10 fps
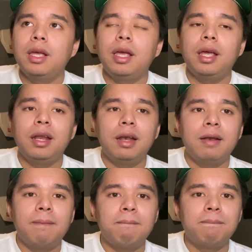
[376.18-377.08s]

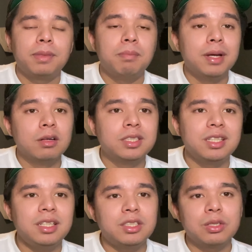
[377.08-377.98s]
in the bigger
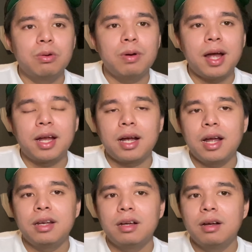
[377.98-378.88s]
city, so I
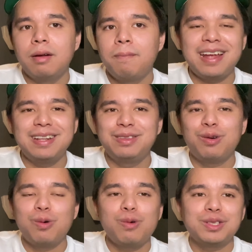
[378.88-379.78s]

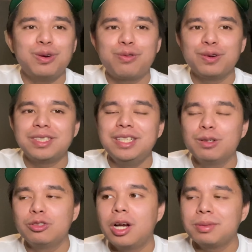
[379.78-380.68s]
don't always go for
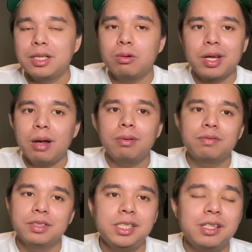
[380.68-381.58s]
sneaker drops. I don't camp out
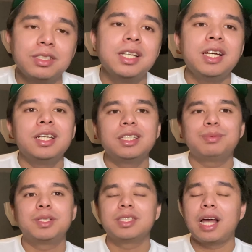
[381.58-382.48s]
for sneakers just
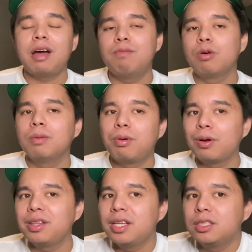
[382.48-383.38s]
because I have more
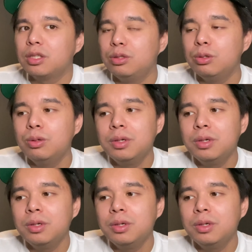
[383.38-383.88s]
important things to do.